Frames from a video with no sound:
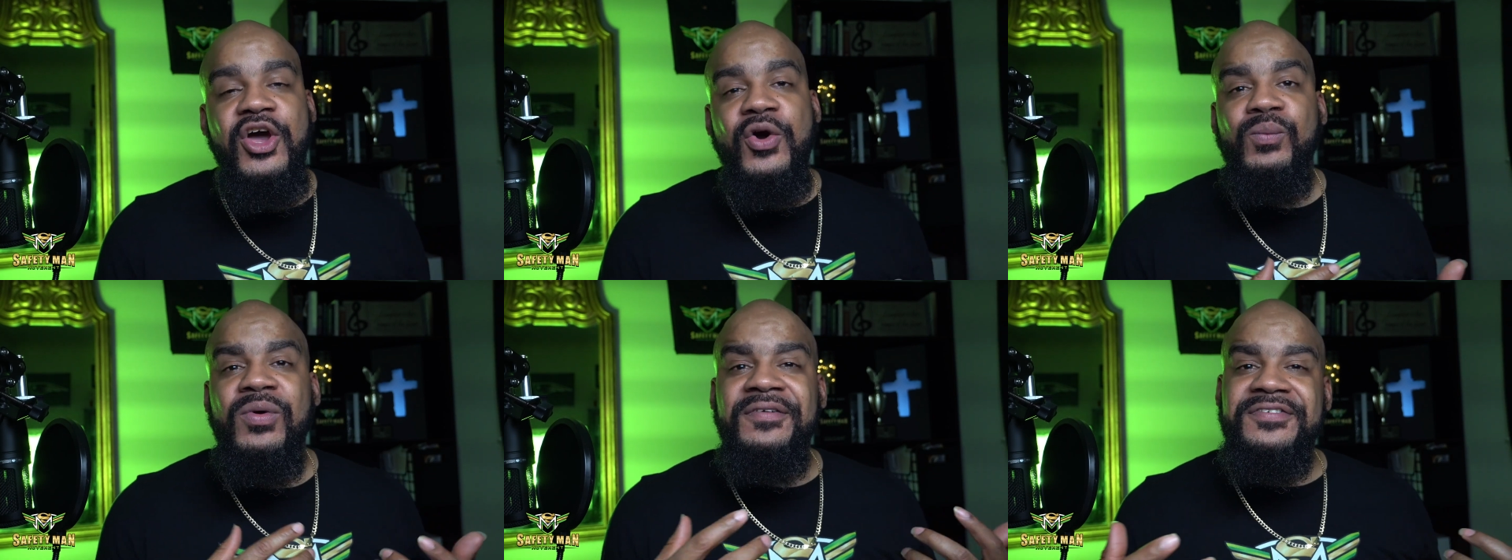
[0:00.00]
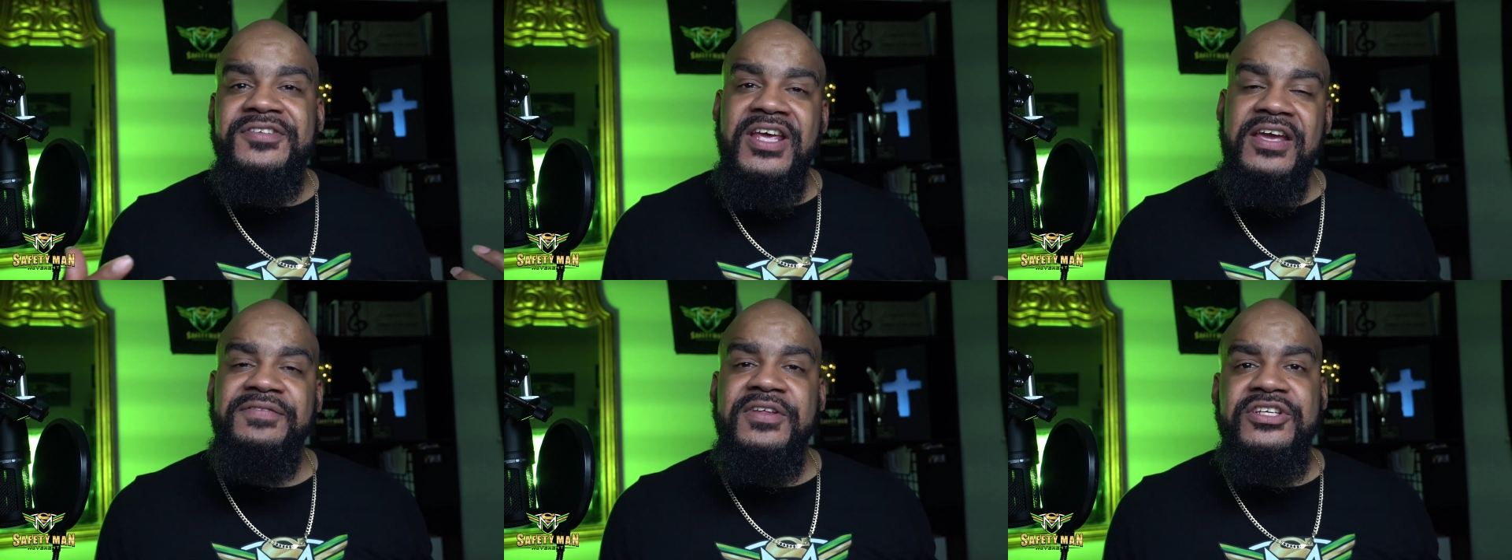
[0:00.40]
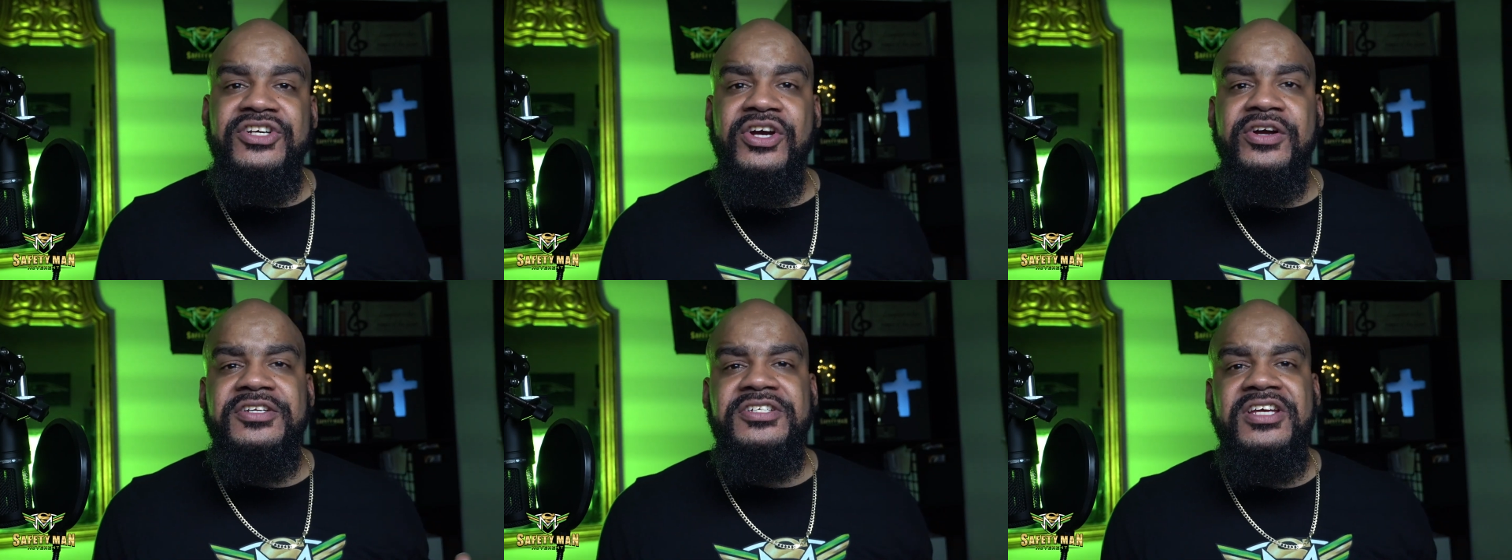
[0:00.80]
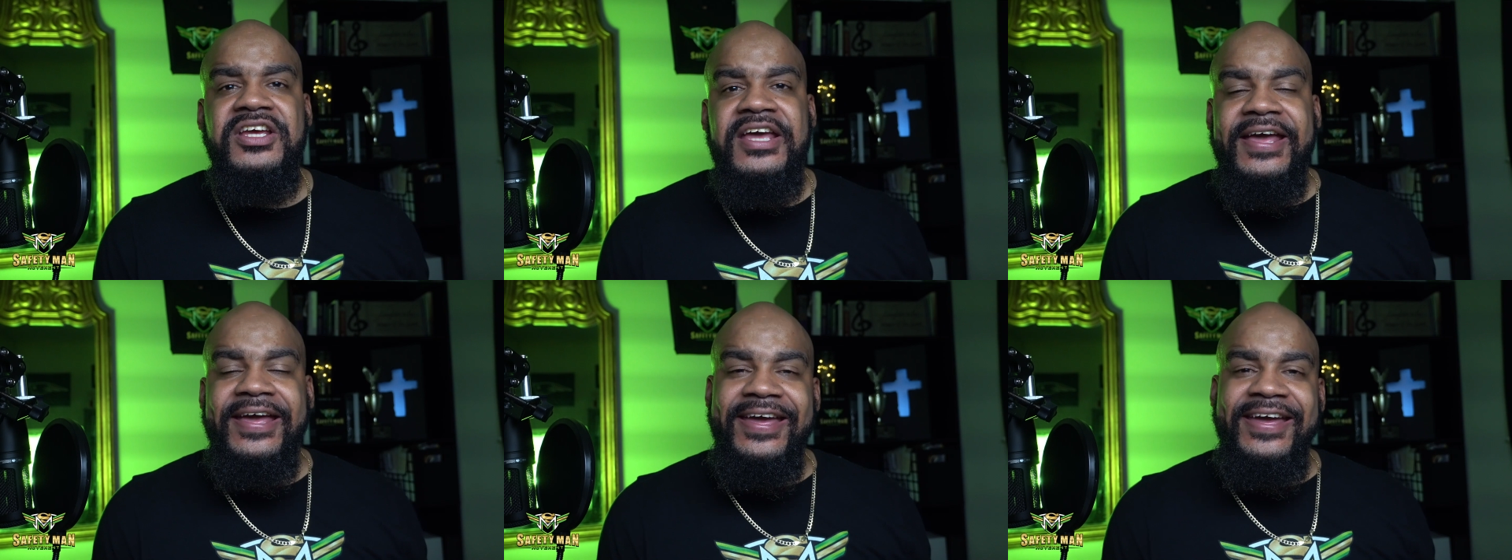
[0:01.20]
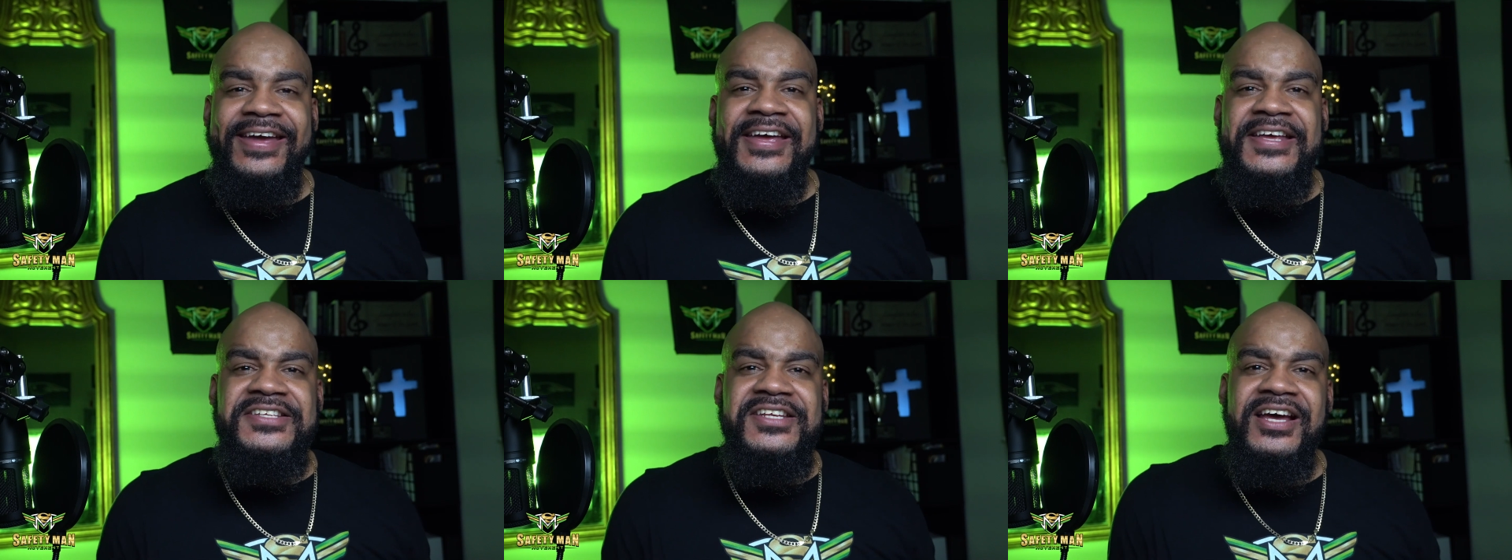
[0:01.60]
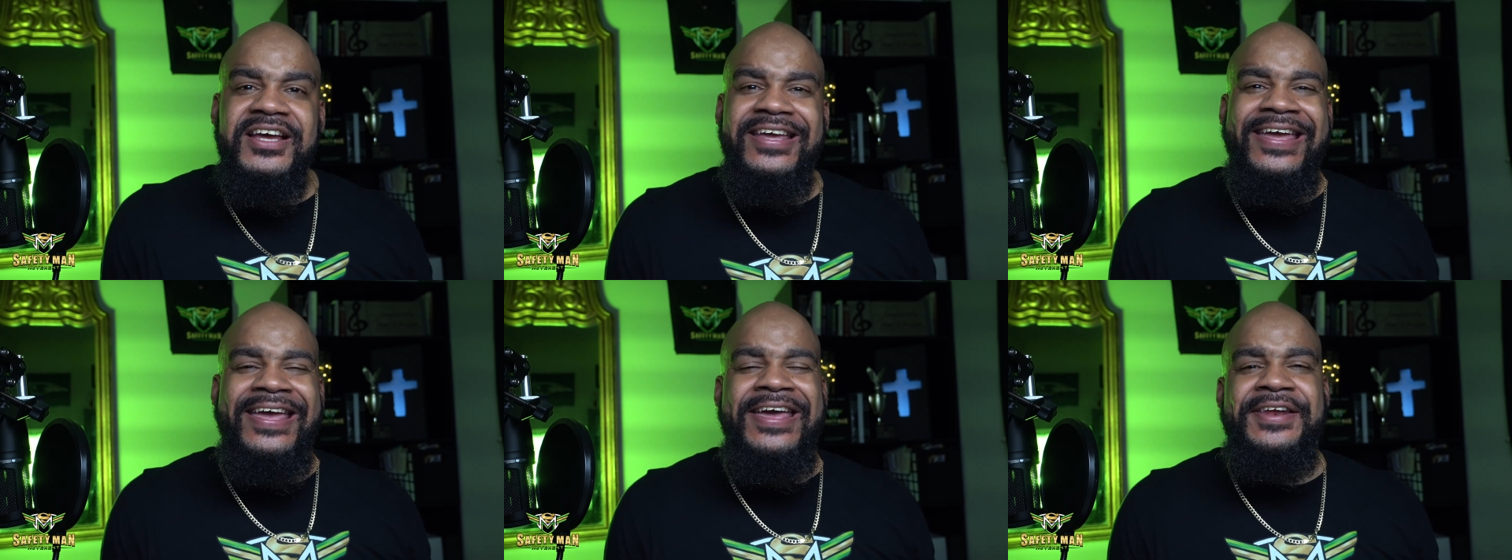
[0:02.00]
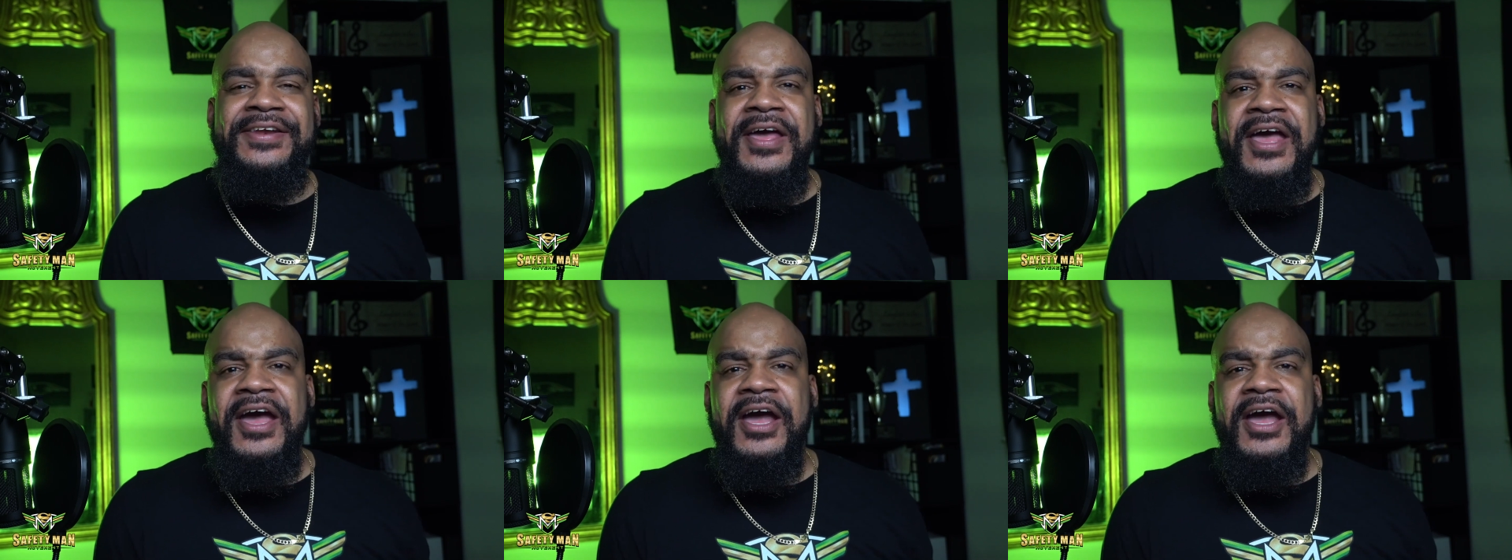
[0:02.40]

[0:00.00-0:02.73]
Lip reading: with Safety Church is, again,